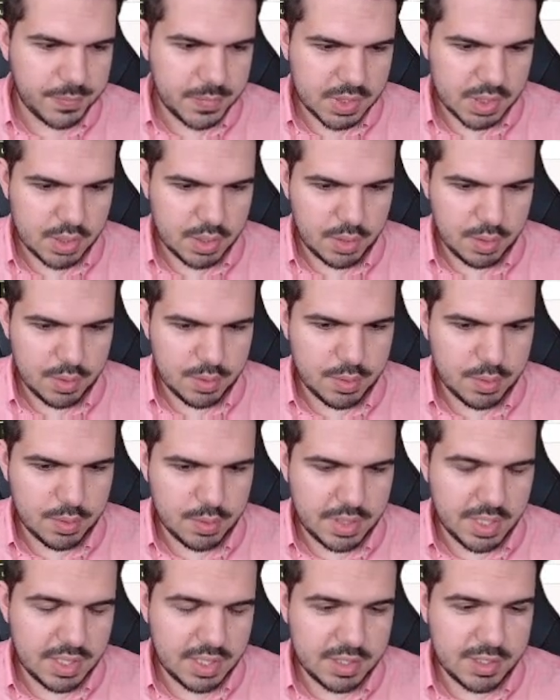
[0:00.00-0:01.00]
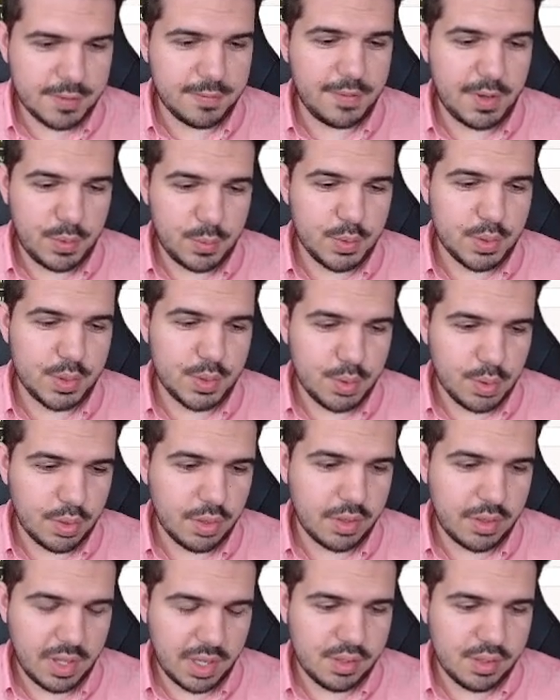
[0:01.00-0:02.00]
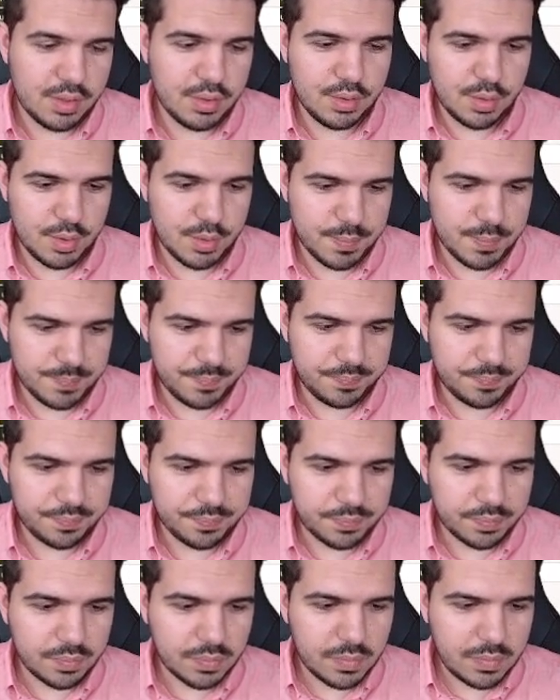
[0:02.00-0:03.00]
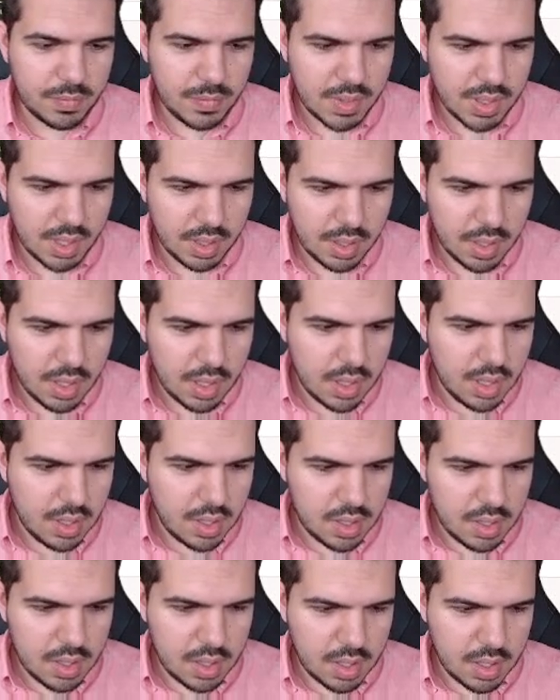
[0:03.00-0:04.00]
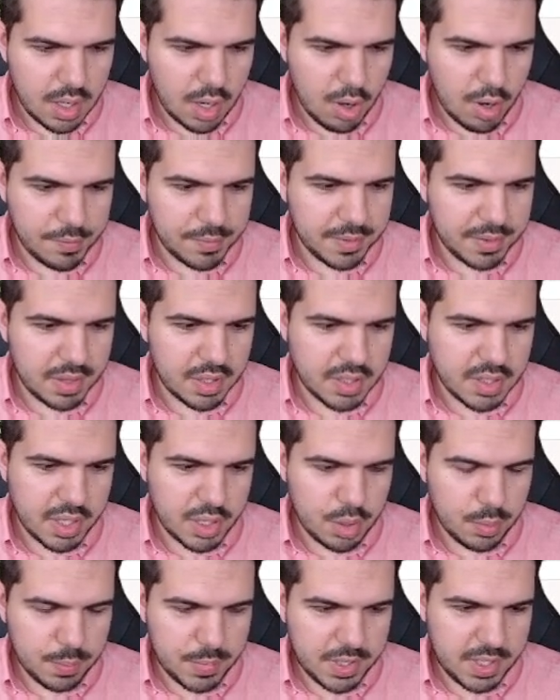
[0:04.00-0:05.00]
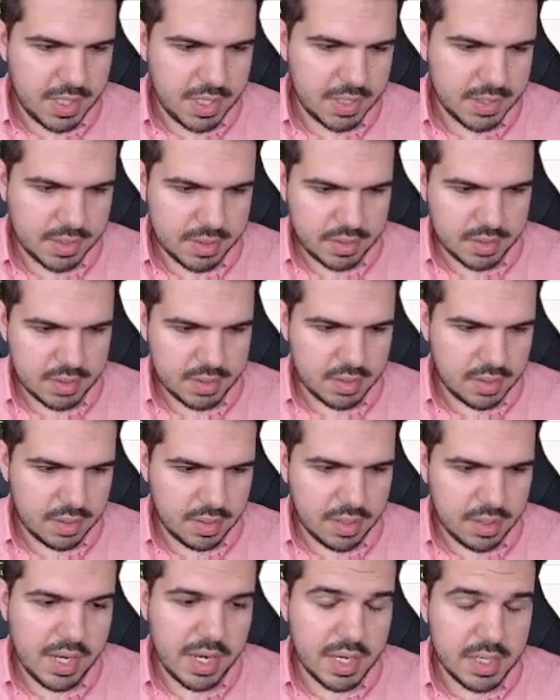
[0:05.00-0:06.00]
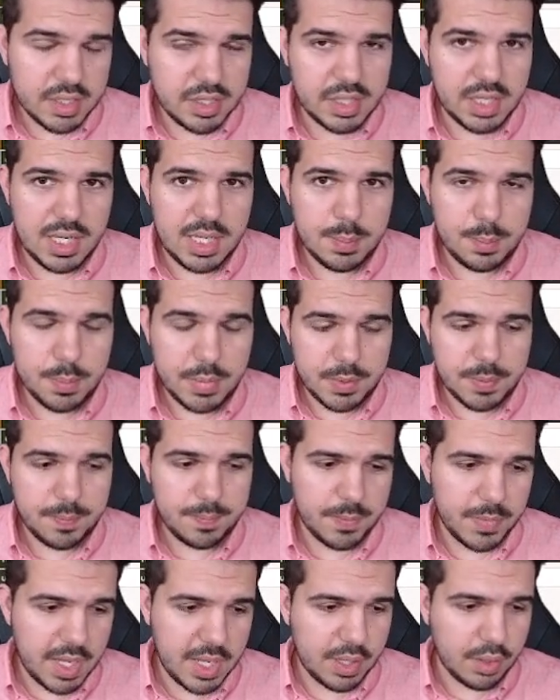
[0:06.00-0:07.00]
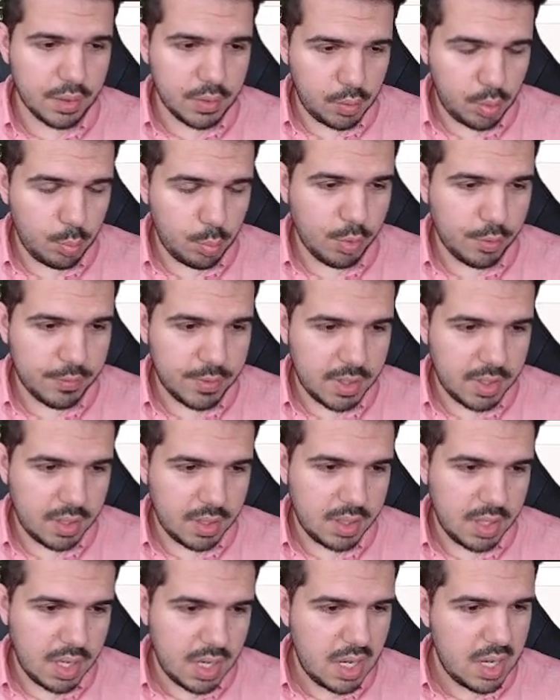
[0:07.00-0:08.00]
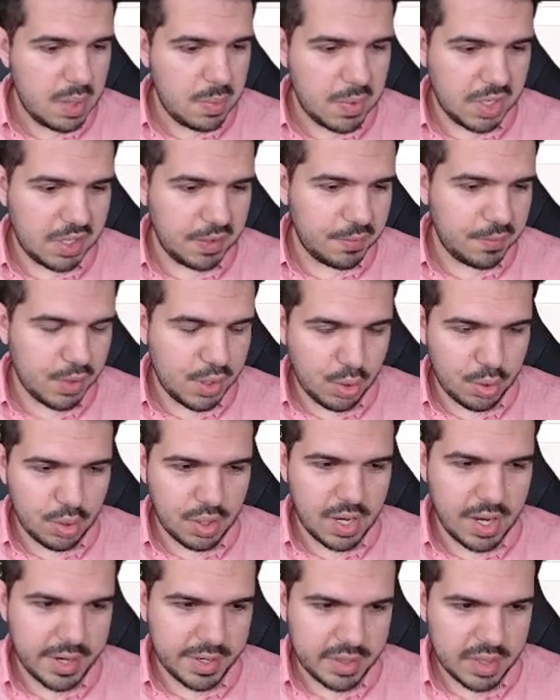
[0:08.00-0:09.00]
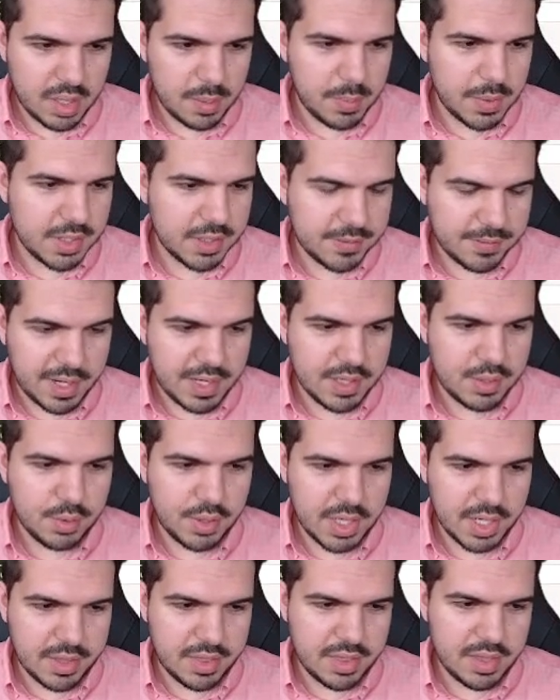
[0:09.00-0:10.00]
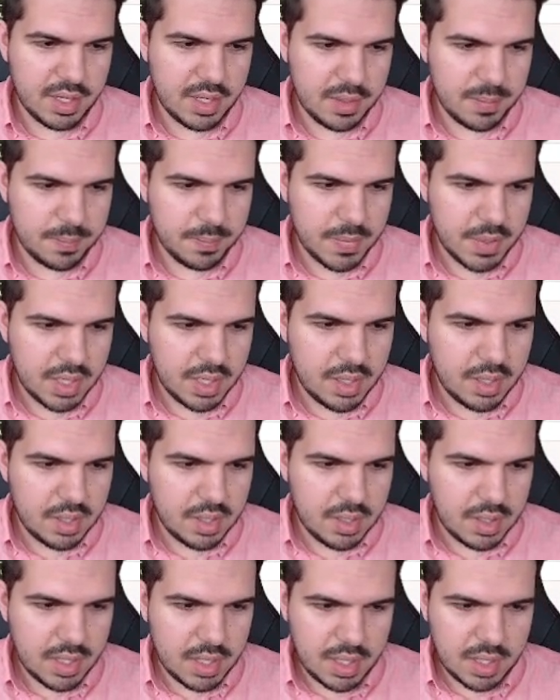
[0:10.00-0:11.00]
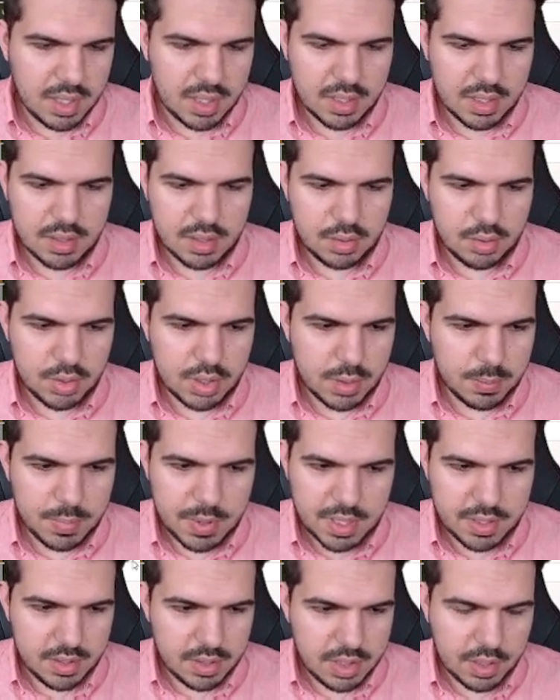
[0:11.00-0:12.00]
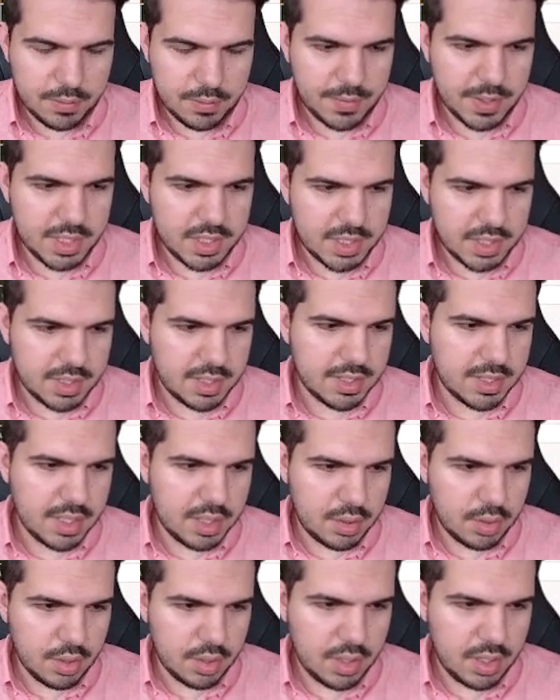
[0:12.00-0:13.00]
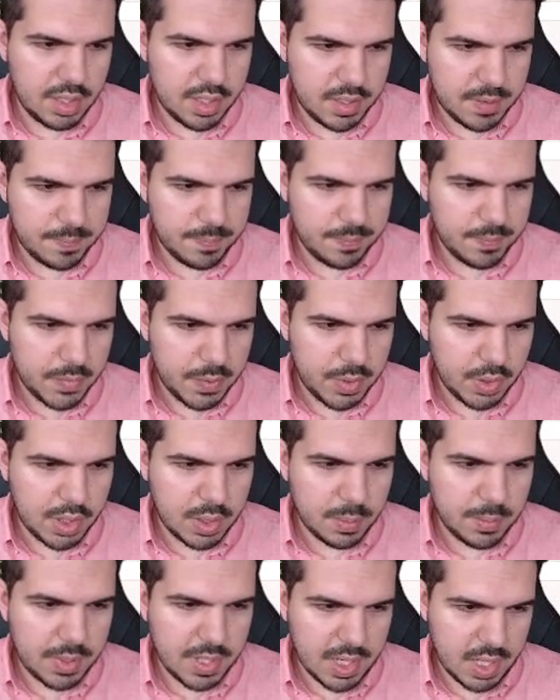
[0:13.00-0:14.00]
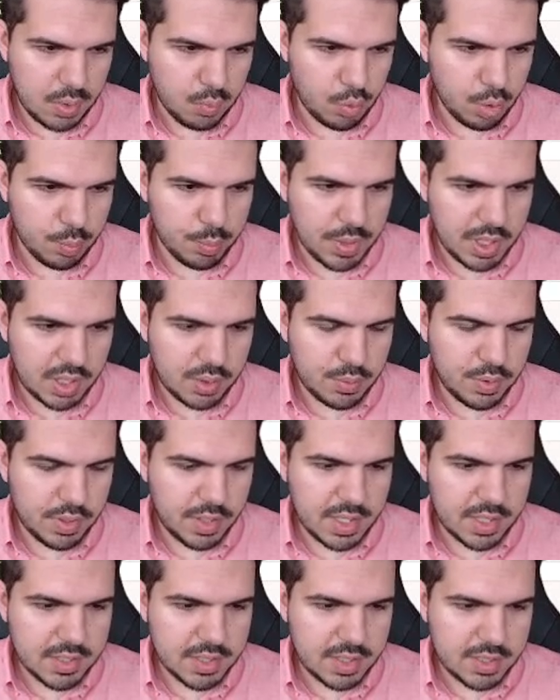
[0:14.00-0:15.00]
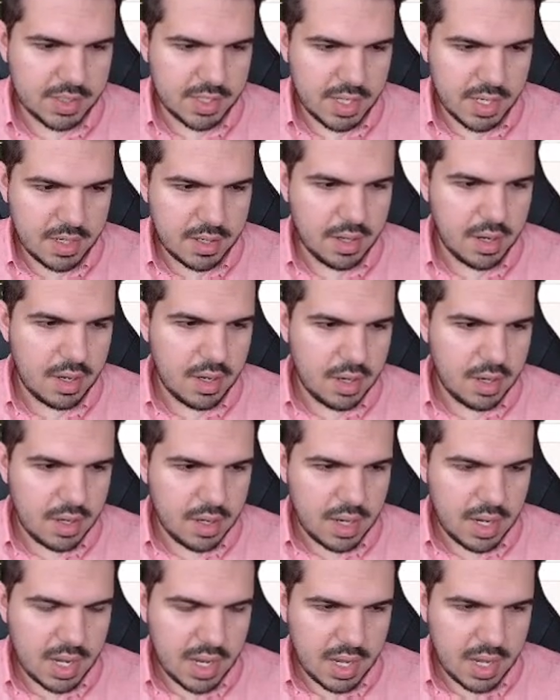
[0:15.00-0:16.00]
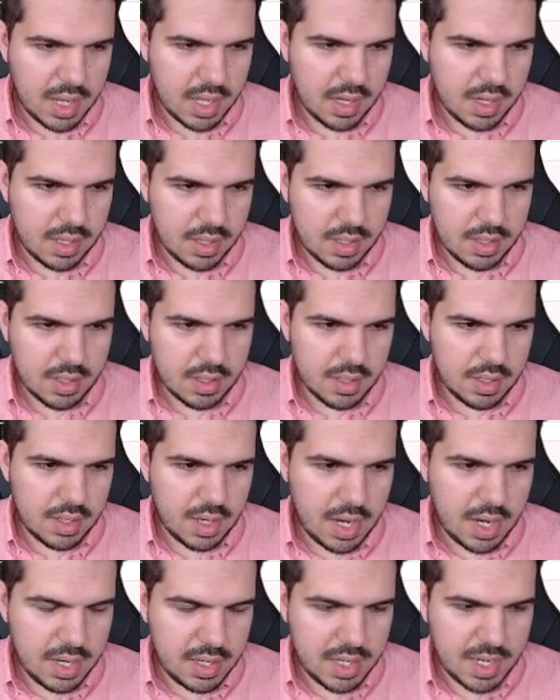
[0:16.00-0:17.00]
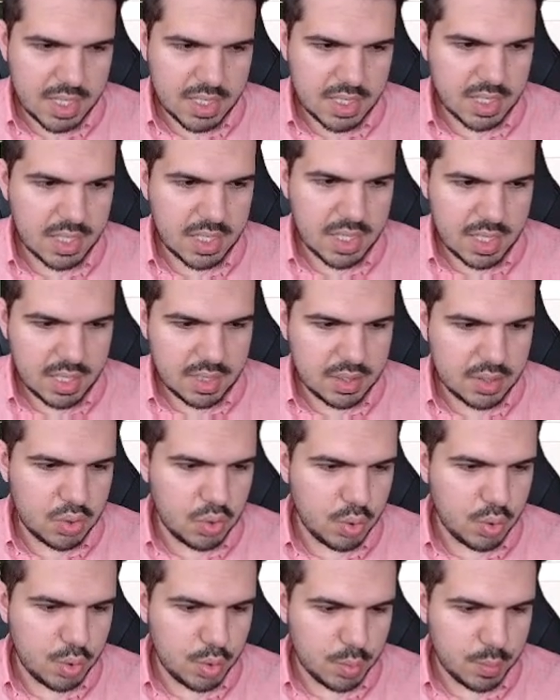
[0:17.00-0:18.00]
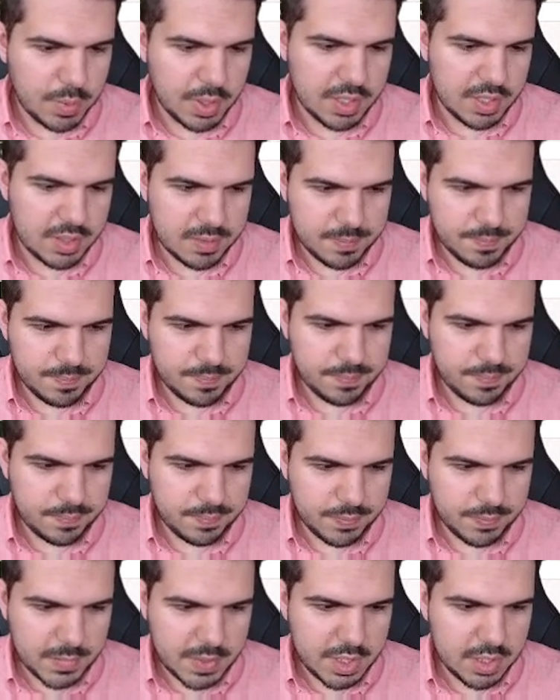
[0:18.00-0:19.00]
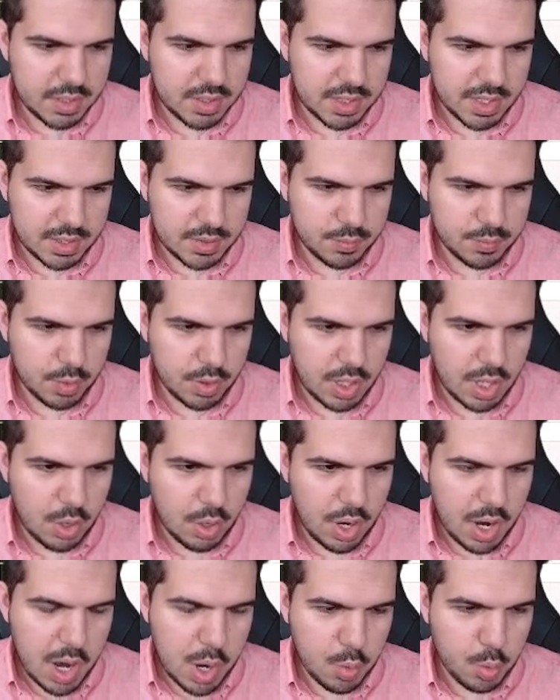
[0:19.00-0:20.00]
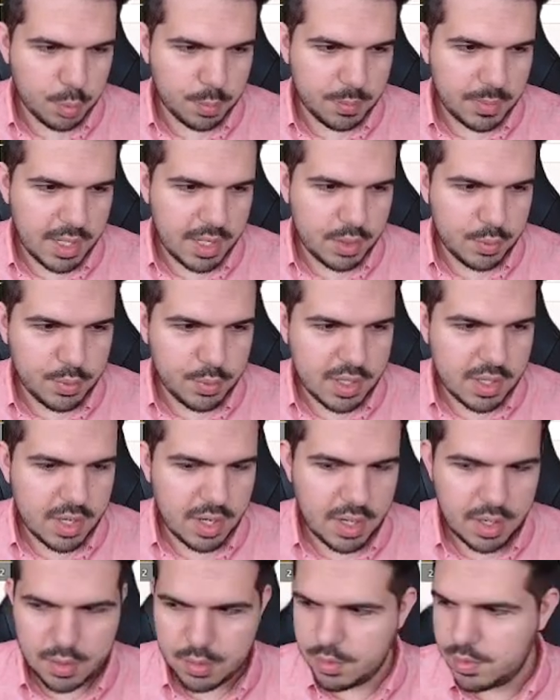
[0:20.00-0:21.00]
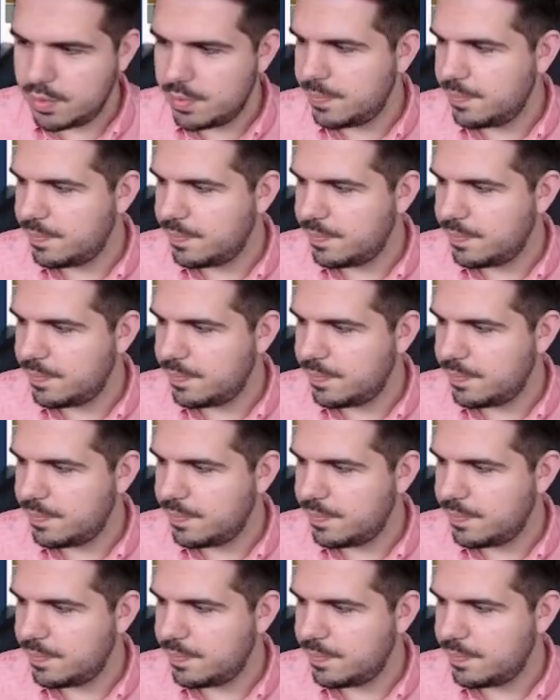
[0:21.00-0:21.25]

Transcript: So that is a very strong thing to do. However, the Shadow Blasts, they are cheap, they're good removal, but if you don't like them, it's fine to cut them. Like, you can play the Neophytes as I said earlier, you can play one Mankrik as I said, and any other card too, but this is just how I will play it right now.